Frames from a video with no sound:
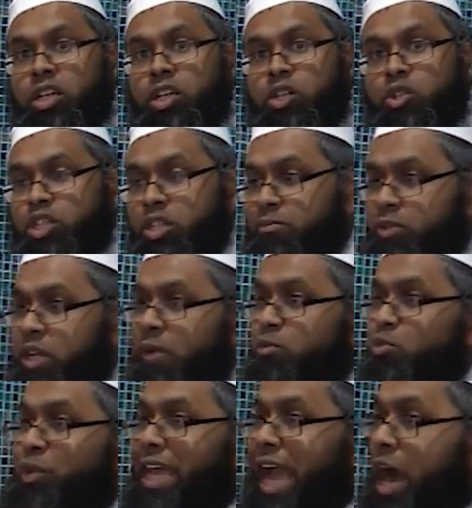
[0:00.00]
So
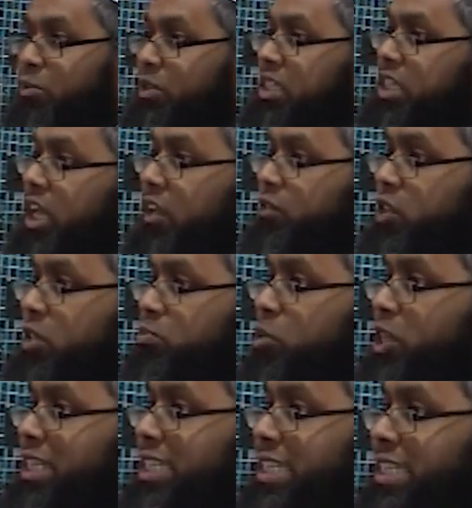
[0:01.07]
sometimes we ourselves as
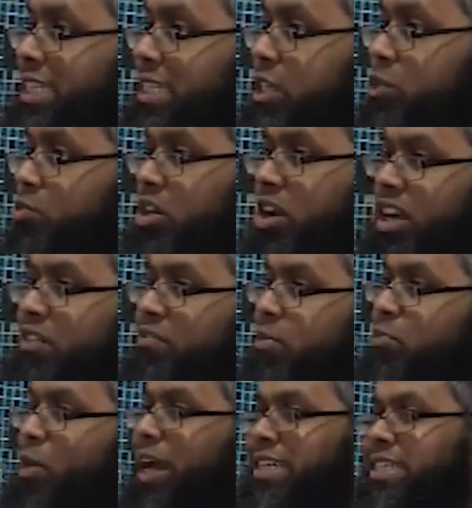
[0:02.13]
brothers and sisters, we're not
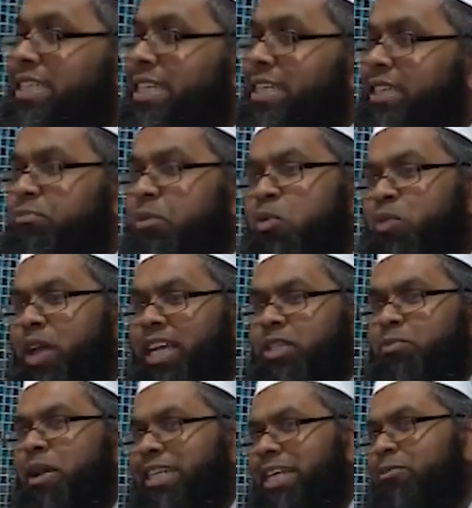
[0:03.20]
even practicing, but we
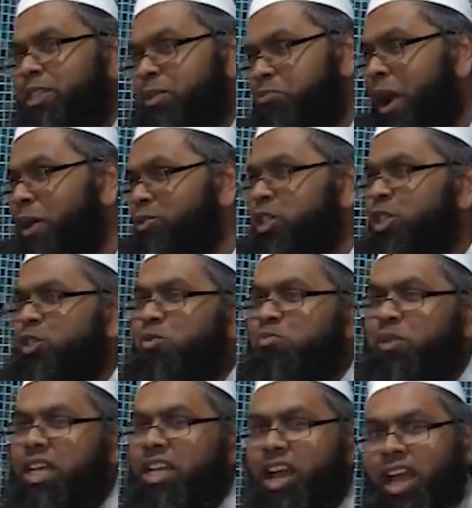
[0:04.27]
expect our spouses to
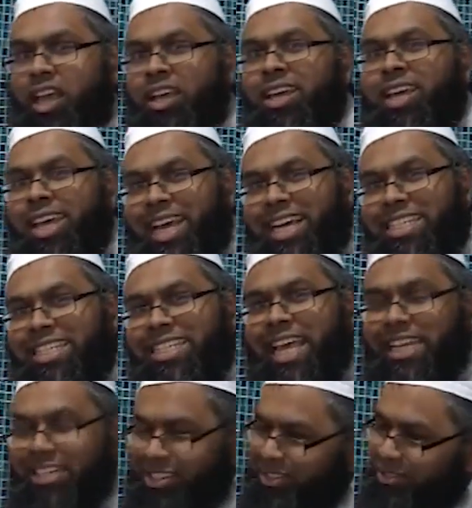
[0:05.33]
be like a
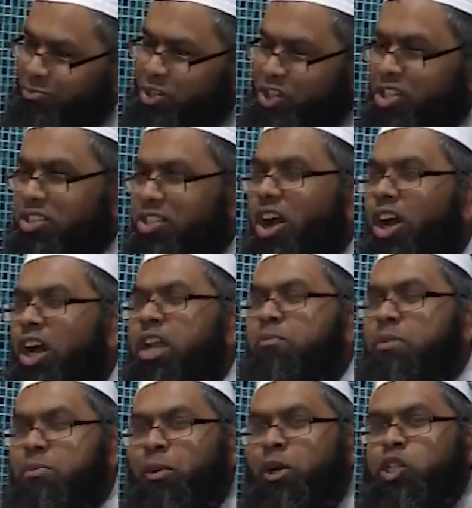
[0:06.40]
saint, which is not going to
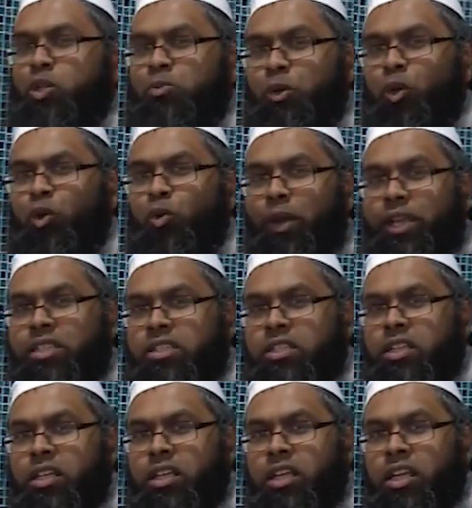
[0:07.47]
be possible always.
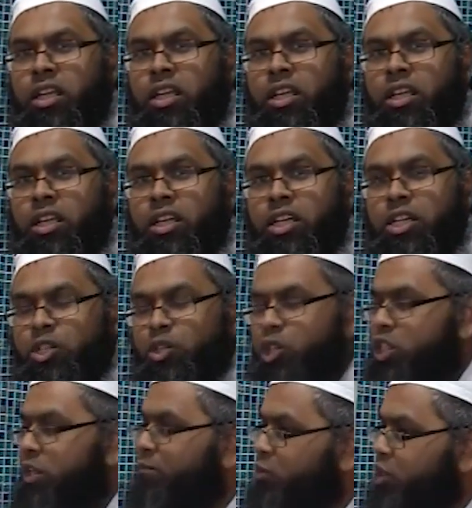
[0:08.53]
So
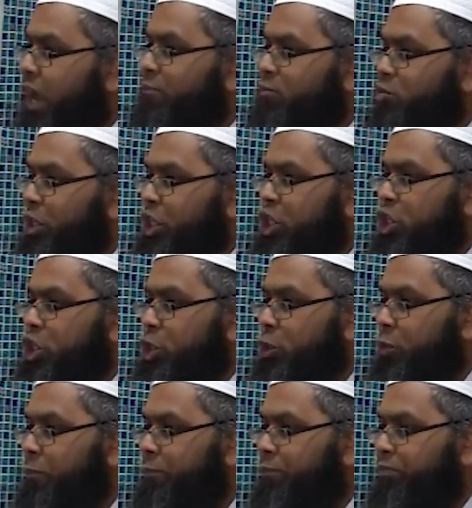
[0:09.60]
sometimes we need
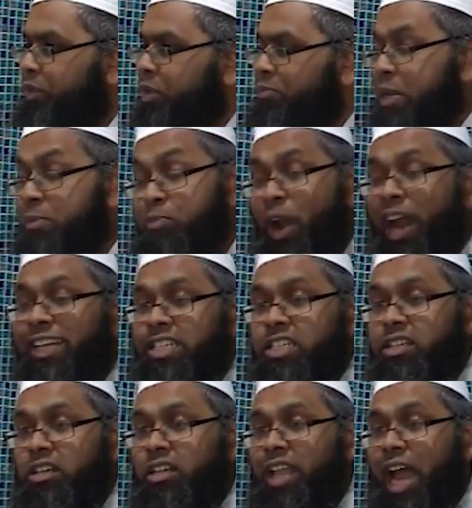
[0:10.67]
to be
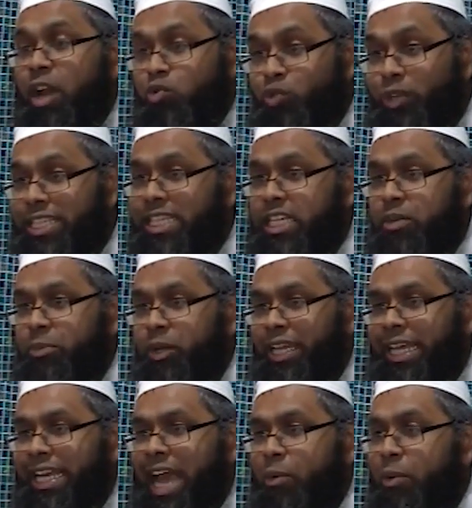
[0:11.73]
practical and reasonable
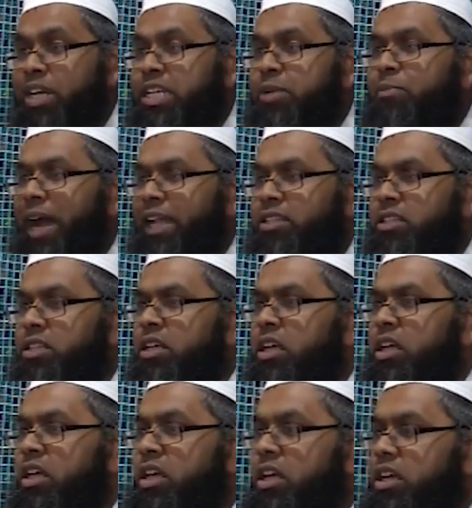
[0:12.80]
in our demands,
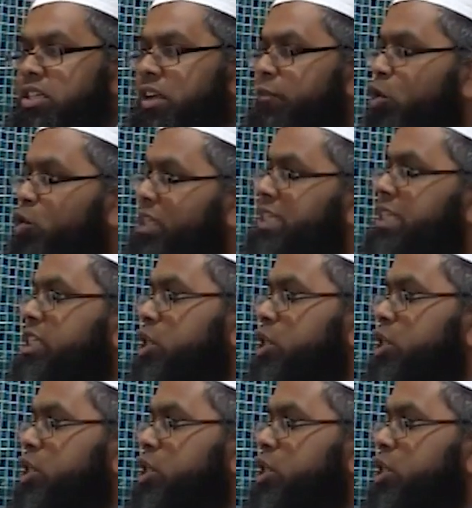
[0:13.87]
because I've noticed this